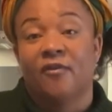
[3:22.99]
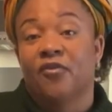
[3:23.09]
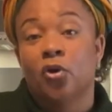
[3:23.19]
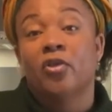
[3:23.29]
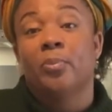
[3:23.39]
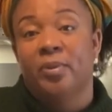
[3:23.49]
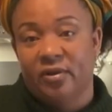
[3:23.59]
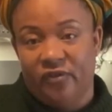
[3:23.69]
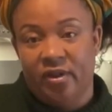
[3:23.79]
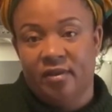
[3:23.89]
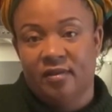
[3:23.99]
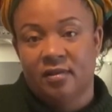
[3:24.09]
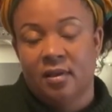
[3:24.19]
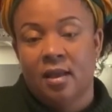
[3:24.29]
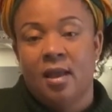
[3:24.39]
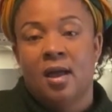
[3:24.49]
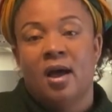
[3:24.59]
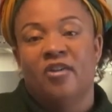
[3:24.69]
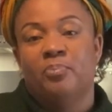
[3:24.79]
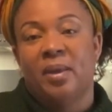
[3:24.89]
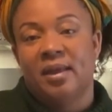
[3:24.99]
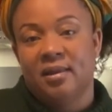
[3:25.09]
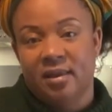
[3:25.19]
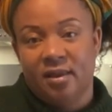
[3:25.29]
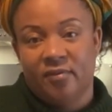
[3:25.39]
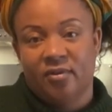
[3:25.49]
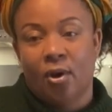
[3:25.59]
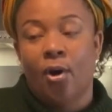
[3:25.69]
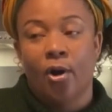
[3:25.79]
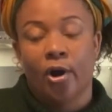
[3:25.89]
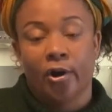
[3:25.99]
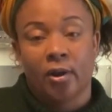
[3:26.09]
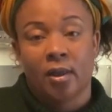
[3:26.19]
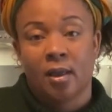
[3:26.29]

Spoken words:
a few of the benefits of bay leaves are